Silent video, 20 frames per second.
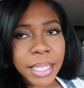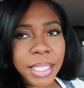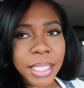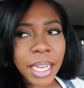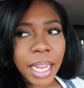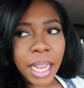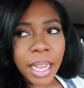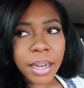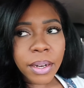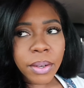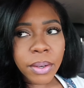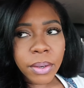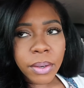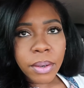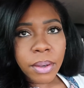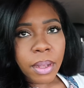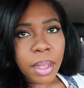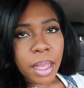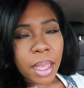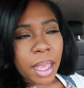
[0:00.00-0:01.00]

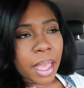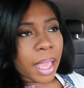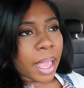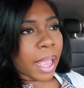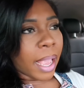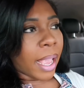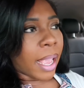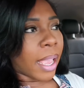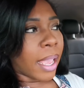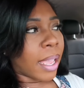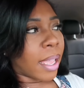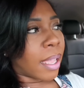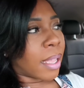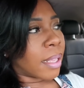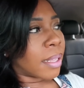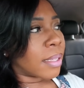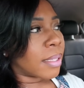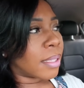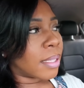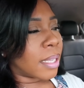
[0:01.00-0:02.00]
channel
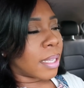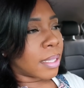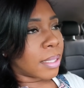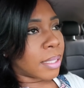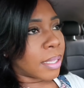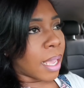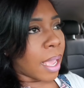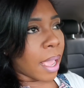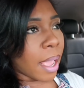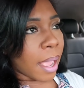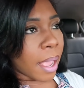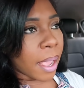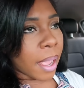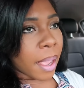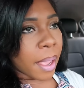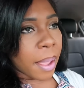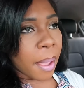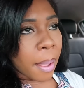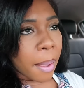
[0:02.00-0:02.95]
and today